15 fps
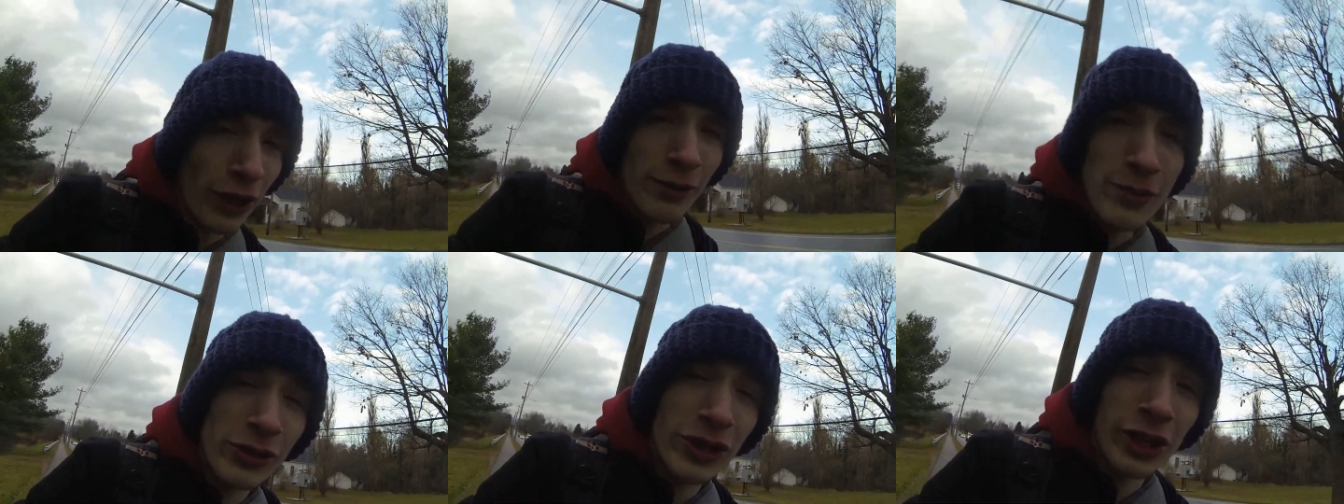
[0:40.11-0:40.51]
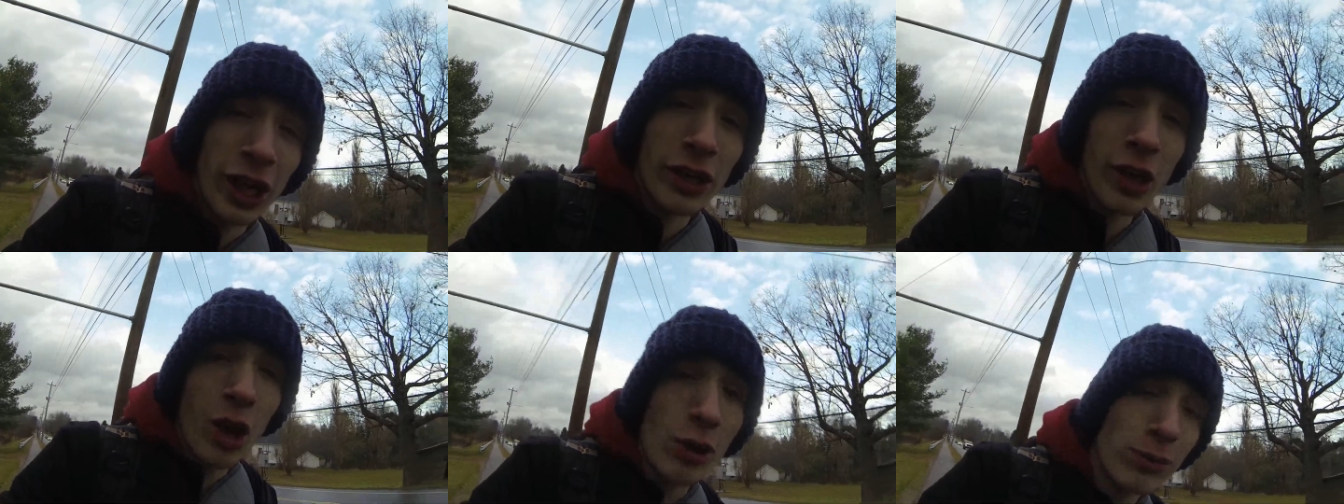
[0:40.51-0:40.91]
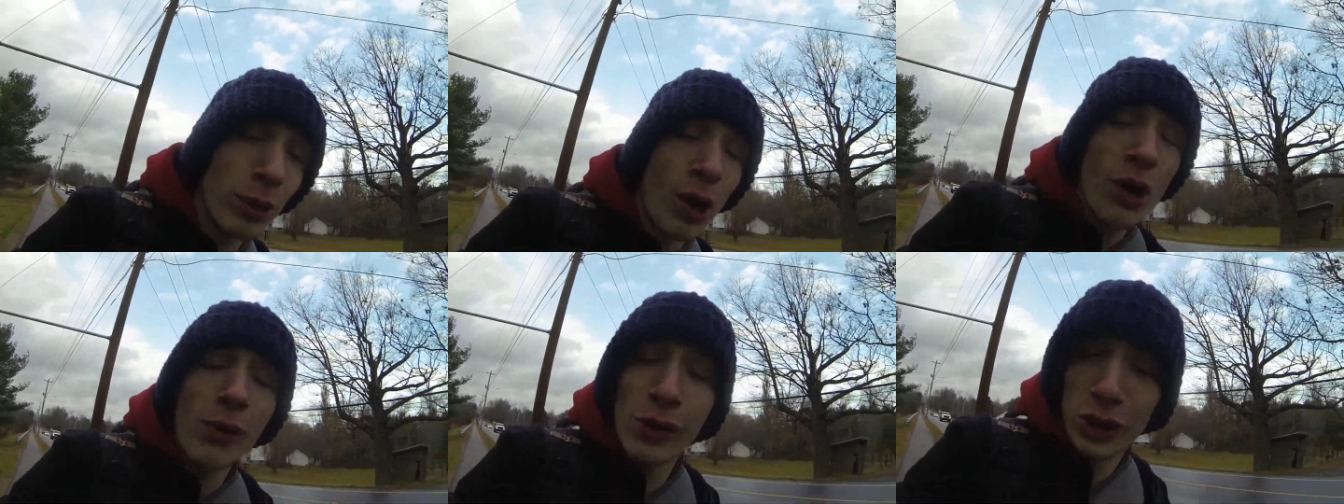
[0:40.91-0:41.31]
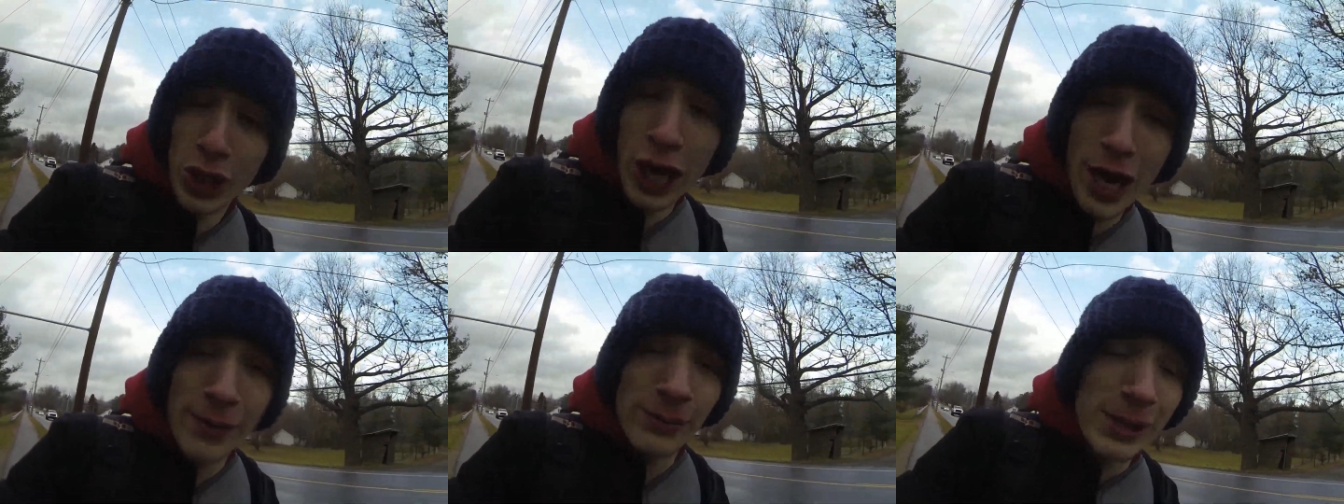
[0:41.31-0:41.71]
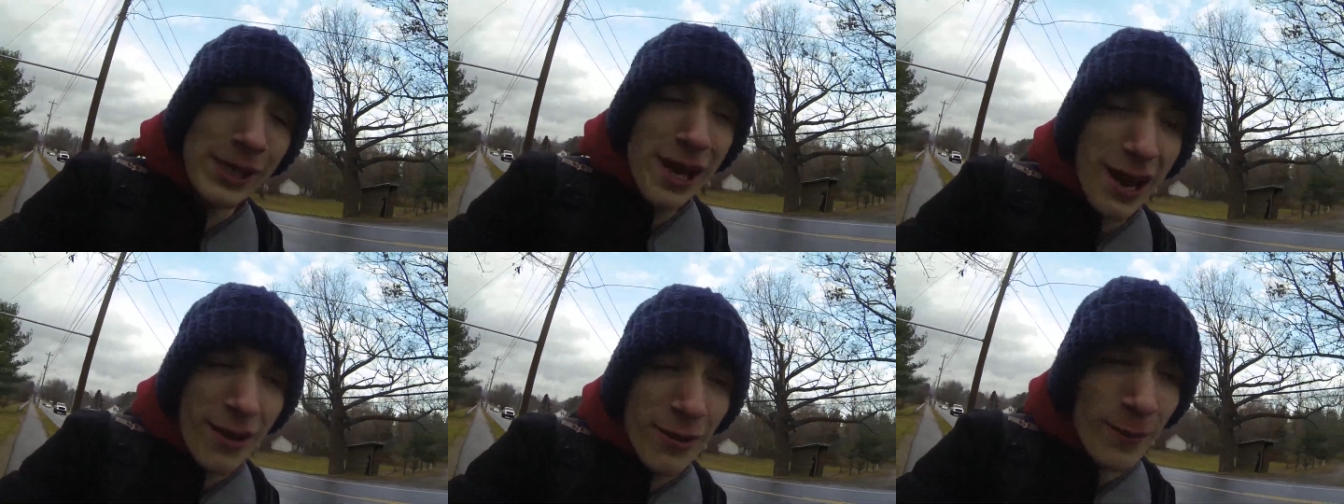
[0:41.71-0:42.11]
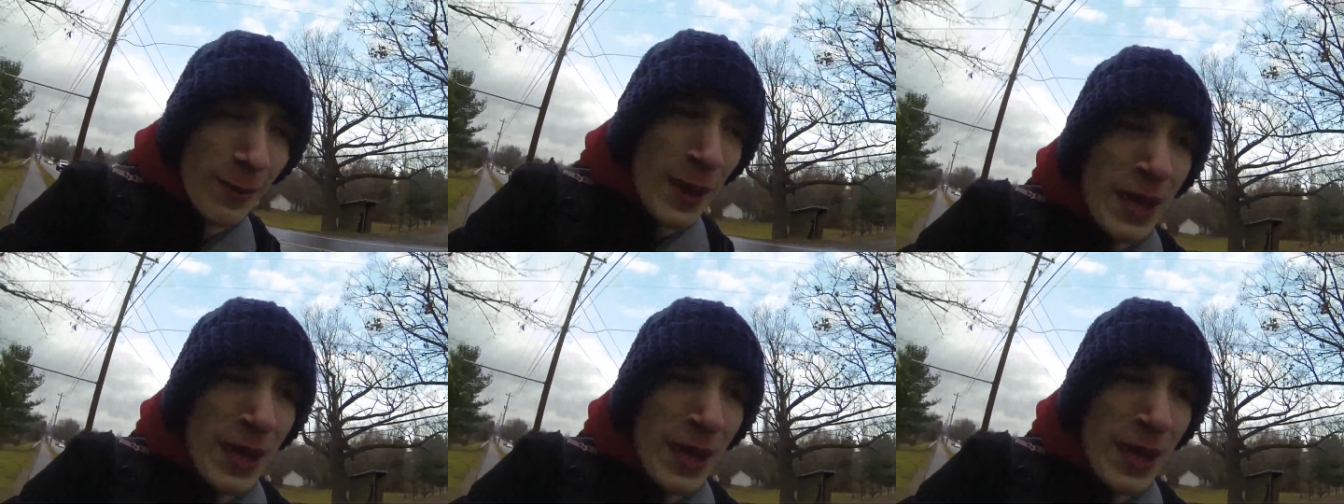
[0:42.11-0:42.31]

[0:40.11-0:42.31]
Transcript: I'm using a GoPro, which I am right now,